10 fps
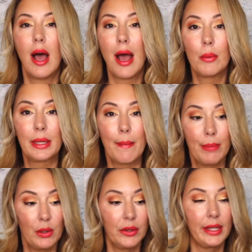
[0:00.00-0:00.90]
I would get
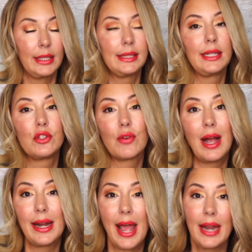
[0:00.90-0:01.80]
both, like I said,
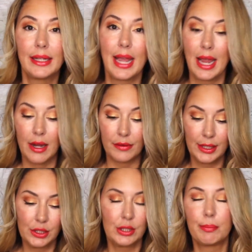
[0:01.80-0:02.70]
dried and canned.
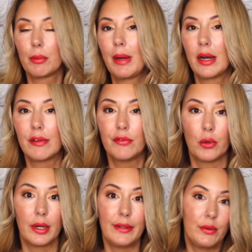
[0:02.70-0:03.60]
That's just preparing
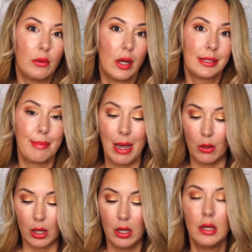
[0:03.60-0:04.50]
for if you lost
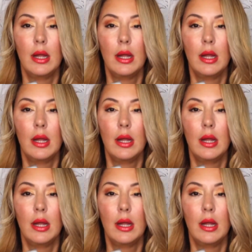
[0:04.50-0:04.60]
power.